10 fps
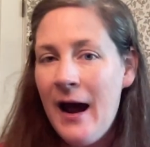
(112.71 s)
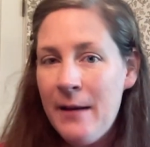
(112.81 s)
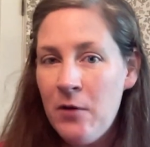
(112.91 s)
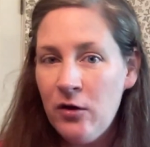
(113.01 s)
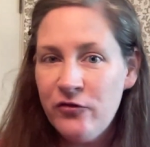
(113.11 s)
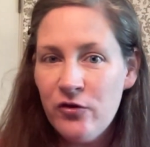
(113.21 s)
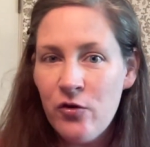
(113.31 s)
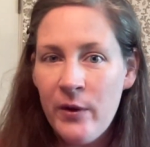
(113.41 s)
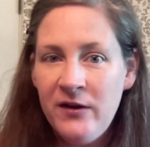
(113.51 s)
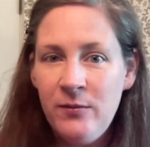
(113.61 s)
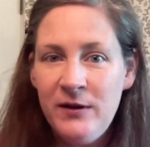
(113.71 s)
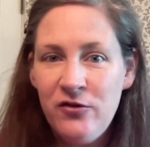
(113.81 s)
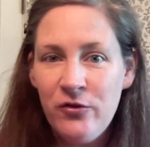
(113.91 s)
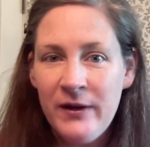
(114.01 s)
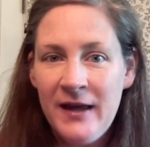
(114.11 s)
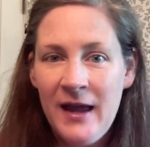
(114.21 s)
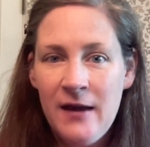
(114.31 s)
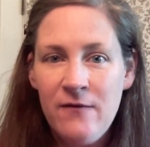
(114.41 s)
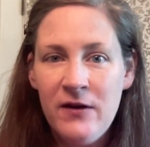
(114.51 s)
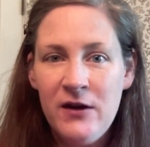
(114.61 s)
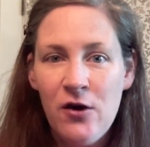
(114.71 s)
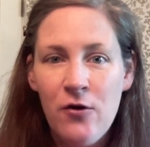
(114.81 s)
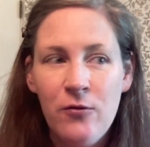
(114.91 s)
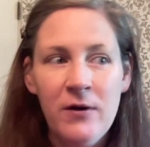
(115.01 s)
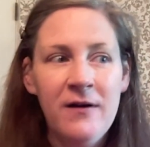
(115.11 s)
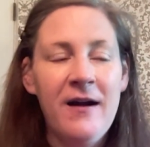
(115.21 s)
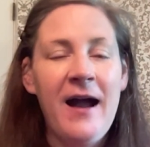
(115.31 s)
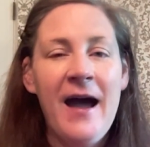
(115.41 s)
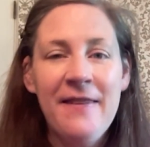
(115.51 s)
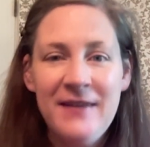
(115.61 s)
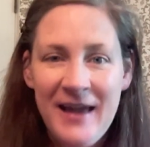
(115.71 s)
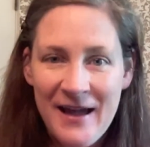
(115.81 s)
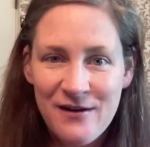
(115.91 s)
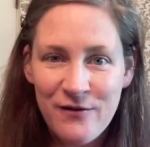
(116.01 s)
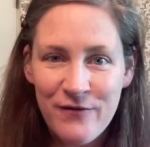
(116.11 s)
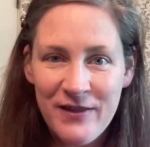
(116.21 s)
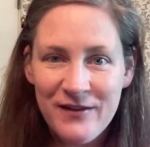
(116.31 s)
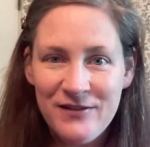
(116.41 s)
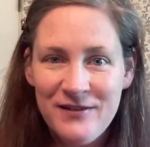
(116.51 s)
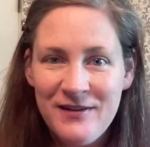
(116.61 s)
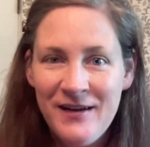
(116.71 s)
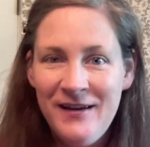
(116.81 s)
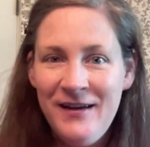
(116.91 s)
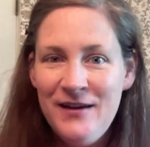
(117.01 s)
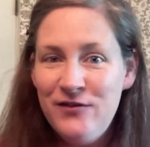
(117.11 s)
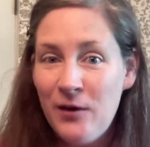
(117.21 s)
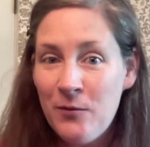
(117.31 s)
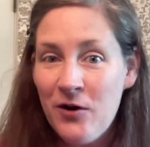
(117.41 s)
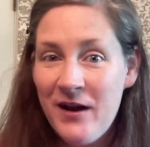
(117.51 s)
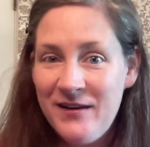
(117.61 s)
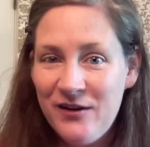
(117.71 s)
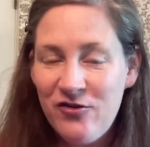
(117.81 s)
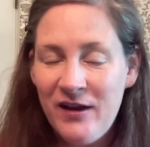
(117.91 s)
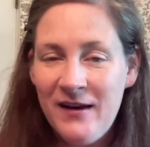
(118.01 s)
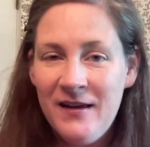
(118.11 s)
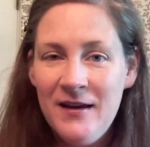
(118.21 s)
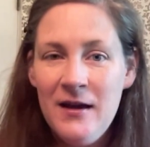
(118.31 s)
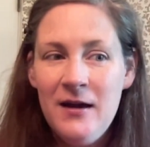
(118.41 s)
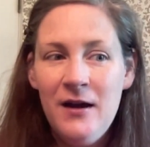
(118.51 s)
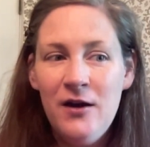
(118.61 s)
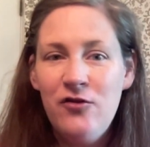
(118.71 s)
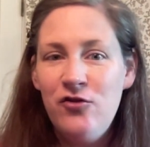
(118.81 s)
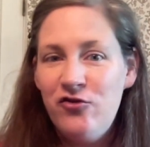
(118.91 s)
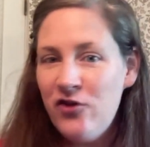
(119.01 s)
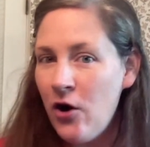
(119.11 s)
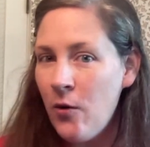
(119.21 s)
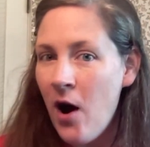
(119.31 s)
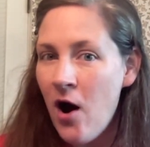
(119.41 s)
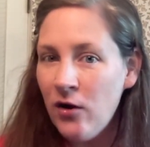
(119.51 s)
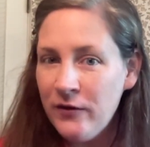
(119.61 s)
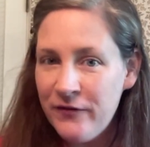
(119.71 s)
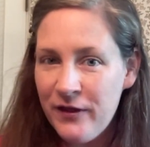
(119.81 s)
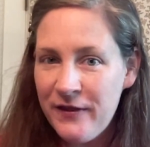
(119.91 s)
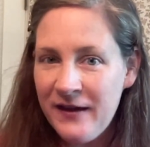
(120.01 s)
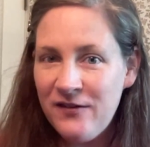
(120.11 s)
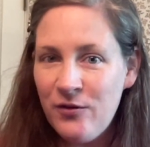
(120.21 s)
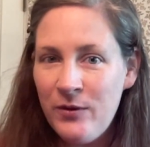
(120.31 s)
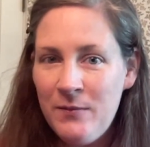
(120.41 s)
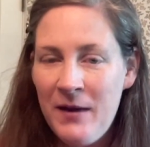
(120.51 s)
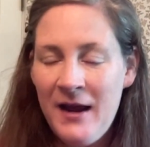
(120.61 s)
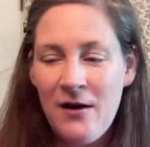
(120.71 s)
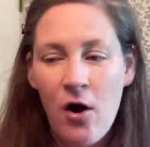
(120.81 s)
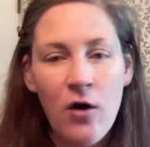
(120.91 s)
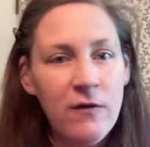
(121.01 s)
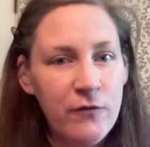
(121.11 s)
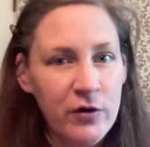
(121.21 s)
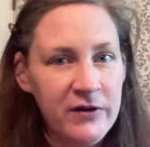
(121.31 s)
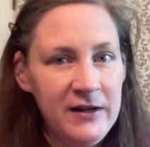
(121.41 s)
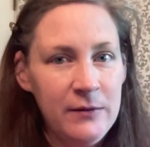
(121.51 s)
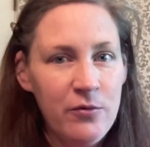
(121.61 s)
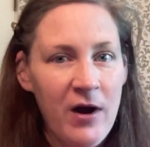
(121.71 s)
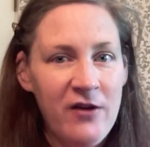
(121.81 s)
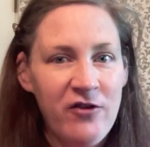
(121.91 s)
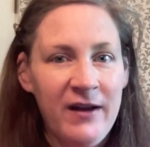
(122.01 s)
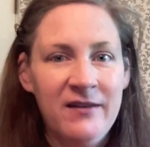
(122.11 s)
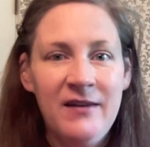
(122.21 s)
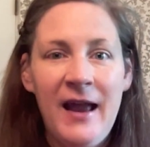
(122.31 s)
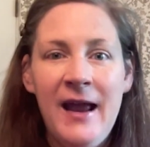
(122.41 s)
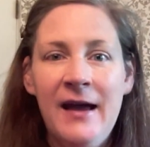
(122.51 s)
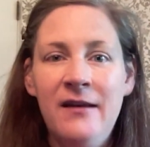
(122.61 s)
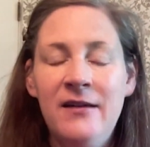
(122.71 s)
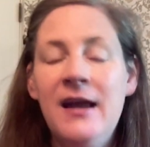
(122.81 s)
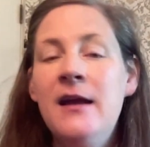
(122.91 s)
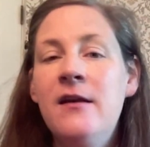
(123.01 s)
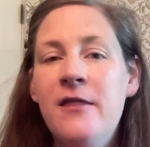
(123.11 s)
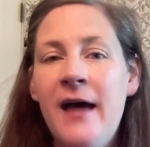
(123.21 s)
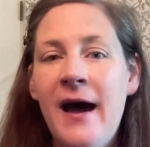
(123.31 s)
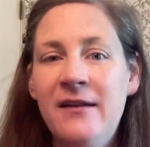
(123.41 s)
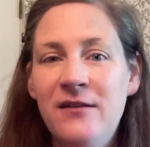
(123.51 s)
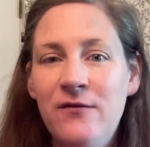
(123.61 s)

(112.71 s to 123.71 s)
I'm also going to be doing a video at the end of this summer edition to show all of the things that we made, all 14 projects, and in that